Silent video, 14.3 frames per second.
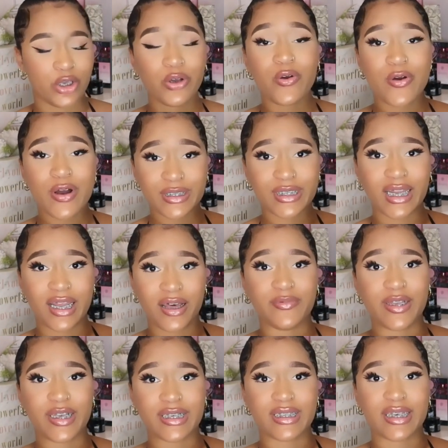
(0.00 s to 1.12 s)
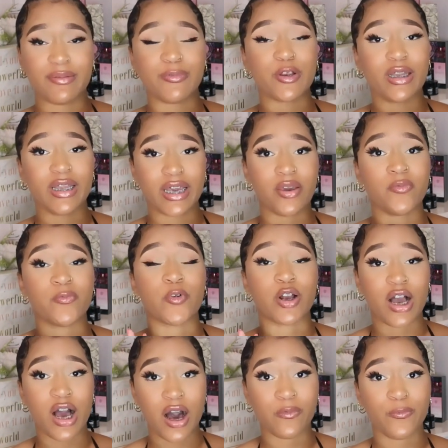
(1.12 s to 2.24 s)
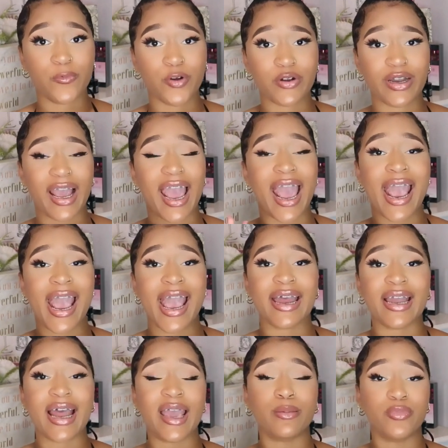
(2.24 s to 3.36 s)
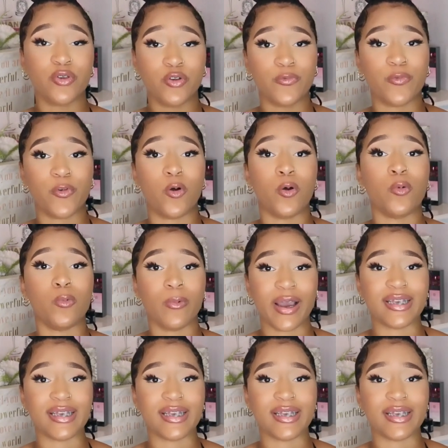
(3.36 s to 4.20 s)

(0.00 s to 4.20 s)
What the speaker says: You're going to love this if you're looking for comfort and a beautiful